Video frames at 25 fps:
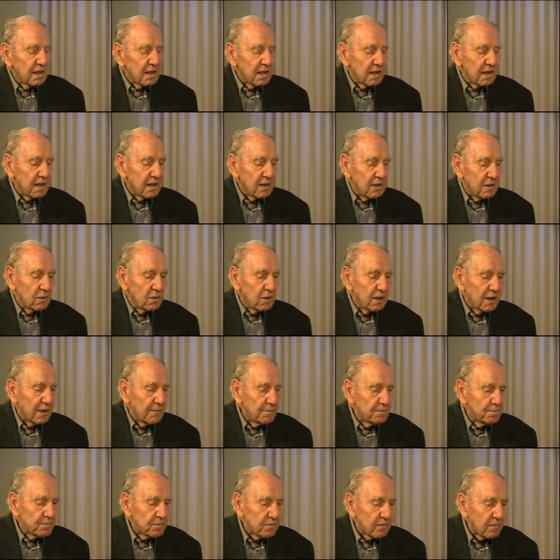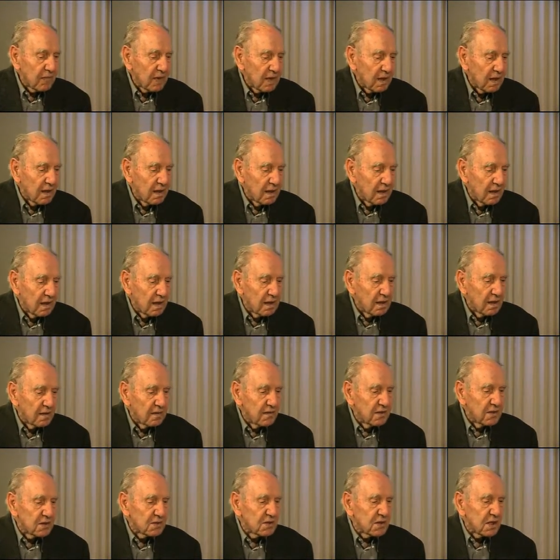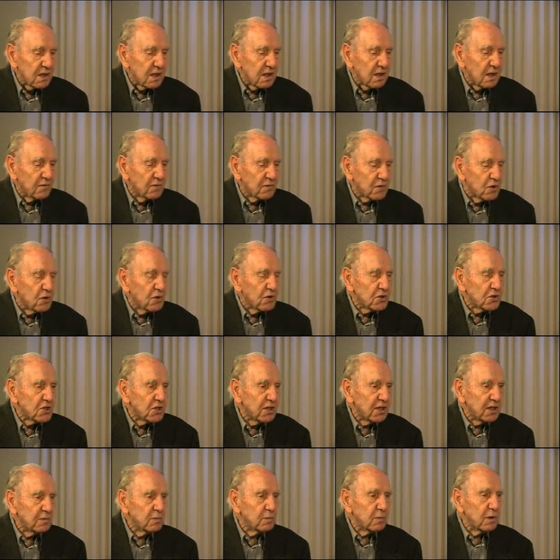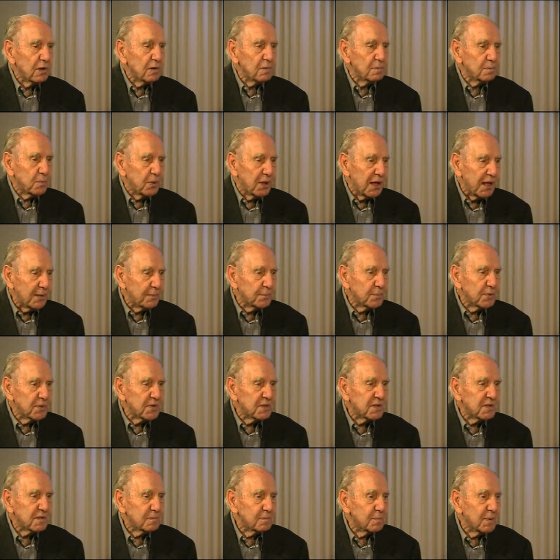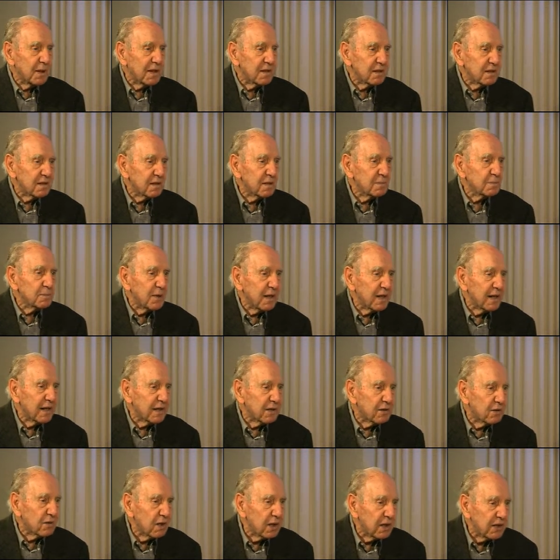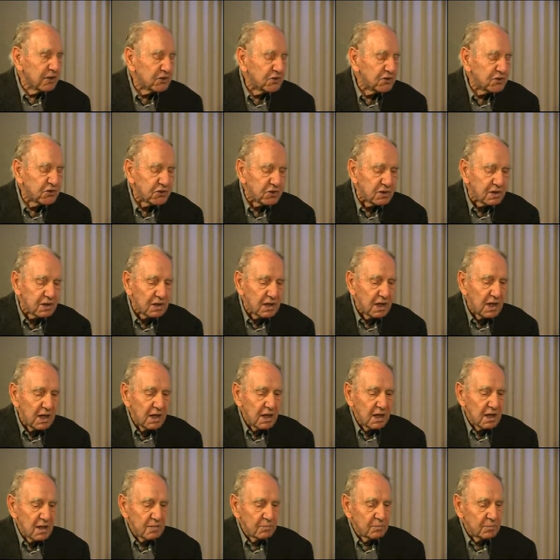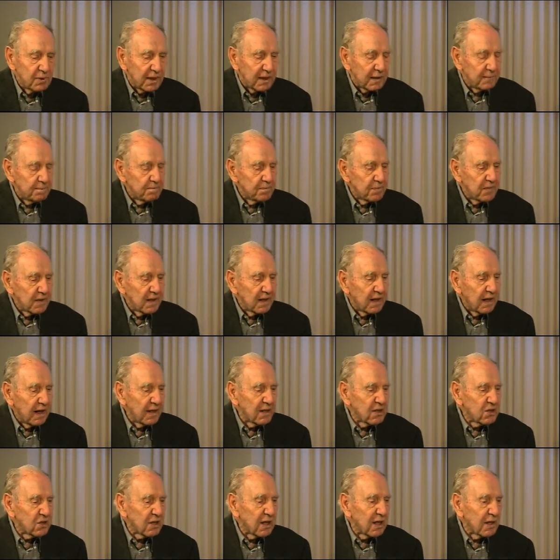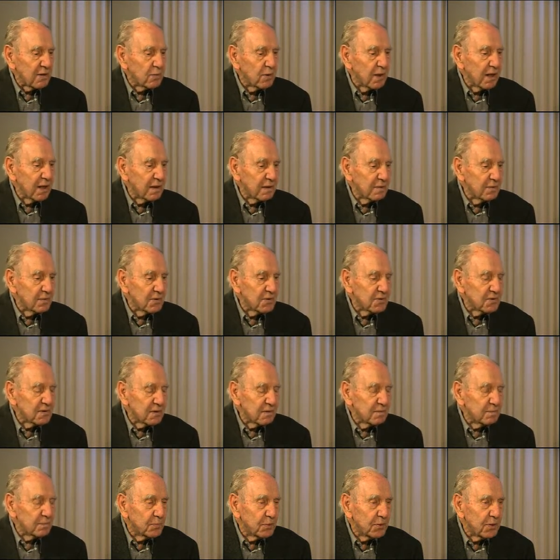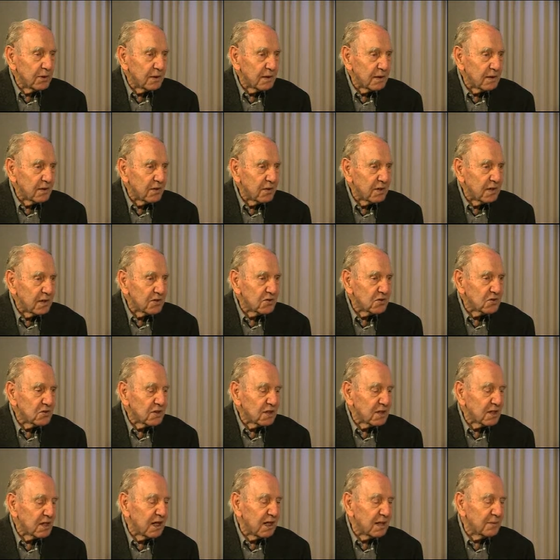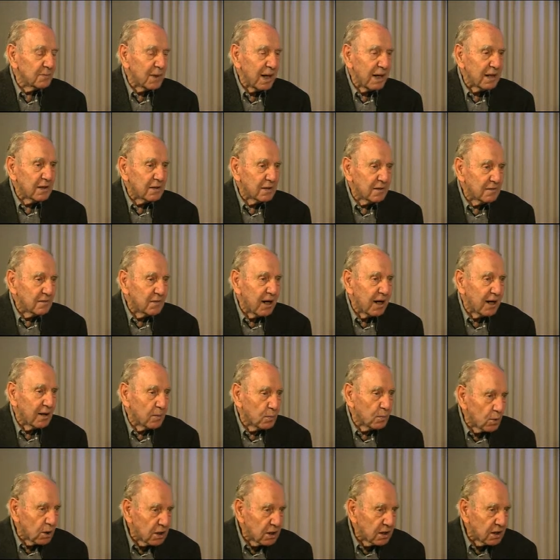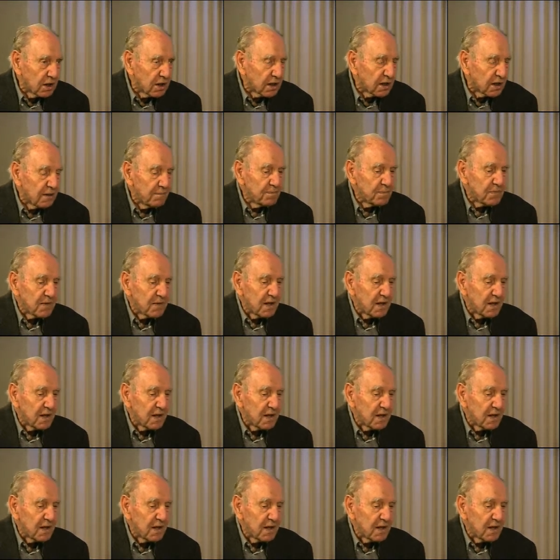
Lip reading: Now, this, of course, he wrote papers about their migration, but I think one of the most important things that came out of our work